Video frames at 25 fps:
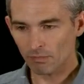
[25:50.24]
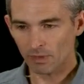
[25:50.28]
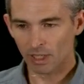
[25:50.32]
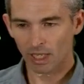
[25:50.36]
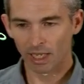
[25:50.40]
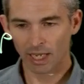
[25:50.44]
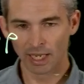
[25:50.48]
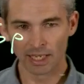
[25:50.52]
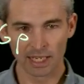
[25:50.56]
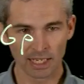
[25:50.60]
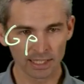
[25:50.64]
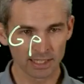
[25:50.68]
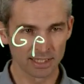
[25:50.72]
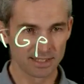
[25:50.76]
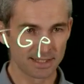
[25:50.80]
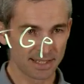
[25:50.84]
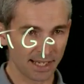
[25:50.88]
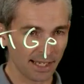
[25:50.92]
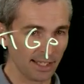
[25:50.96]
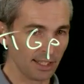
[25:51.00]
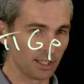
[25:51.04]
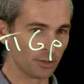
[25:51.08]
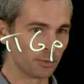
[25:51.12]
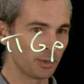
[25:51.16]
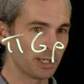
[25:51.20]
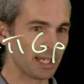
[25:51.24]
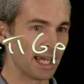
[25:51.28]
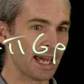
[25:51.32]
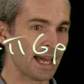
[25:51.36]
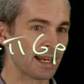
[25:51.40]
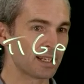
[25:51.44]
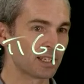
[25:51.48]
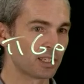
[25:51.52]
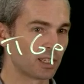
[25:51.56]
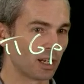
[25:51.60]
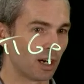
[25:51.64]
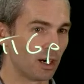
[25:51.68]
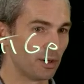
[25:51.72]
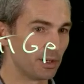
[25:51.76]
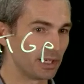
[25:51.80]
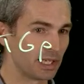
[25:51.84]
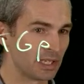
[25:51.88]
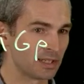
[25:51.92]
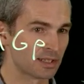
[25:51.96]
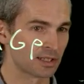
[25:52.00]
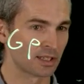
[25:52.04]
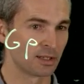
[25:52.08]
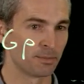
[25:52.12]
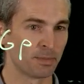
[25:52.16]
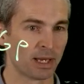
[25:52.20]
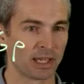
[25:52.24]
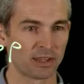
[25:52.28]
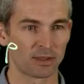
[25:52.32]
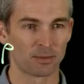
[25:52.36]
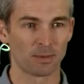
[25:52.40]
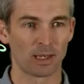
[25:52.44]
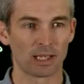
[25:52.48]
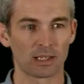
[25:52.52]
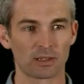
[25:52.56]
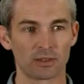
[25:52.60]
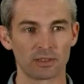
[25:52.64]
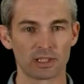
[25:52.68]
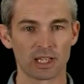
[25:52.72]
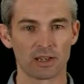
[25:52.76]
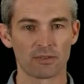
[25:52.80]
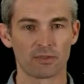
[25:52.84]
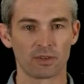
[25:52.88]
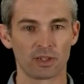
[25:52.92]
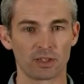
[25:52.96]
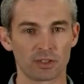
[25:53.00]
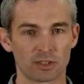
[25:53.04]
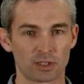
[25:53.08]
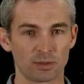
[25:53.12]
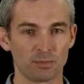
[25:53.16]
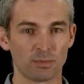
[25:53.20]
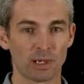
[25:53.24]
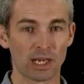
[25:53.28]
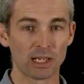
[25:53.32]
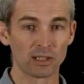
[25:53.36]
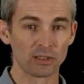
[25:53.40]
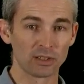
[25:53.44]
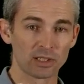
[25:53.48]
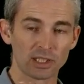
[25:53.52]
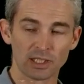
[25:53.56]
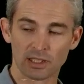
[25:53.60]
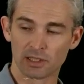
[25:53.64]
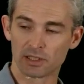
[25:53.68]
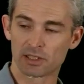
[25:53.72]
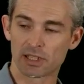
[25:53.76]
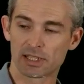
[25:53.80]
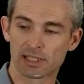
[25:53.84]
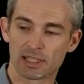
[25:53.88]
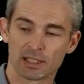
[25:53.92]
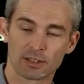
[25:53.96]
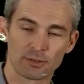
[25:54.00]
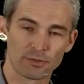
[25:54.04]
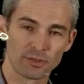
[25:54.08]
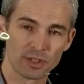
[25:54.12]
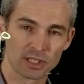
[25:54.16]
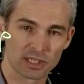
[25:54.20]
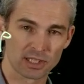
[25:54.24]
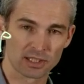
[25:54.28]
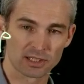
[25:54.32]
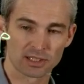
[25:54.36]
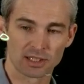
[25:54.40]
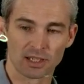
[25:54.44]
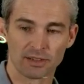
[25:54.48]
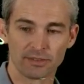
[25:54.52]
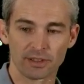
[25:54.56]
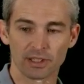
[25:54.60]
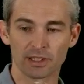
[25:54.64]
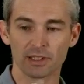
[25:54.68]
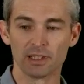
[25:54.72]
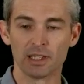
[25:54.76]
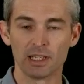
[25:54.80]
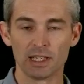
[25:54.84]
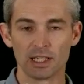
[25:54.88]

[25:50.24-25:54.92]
And I can tell you without going into the mathematical definition by looking just at the physics of it.